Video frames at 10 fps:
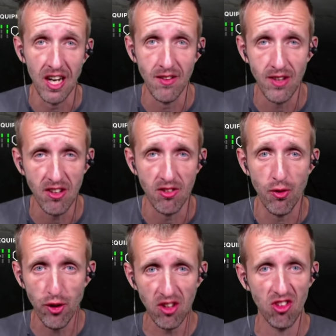and that's
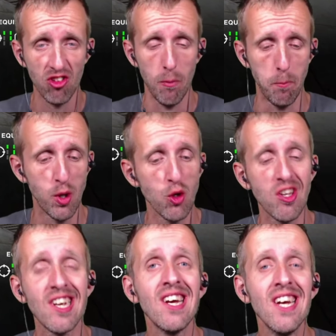this
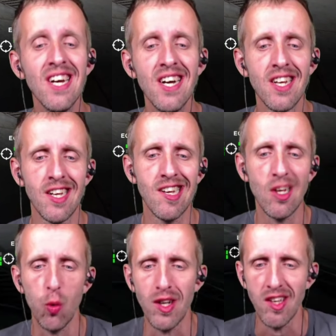beauty, the
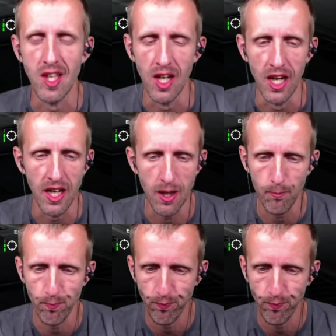T-29. And